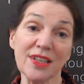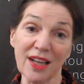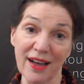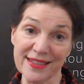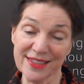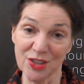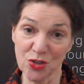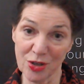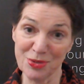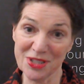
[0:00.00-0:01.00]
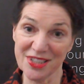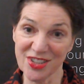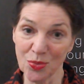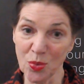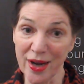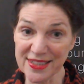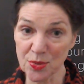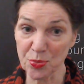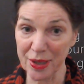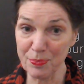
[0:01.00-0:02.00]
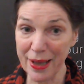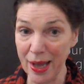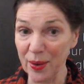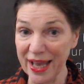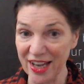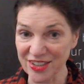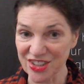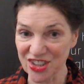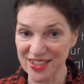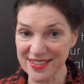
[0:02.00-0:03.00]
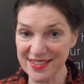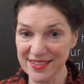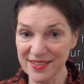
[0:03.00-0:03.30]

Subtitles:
lines contributed to the widespread power outages.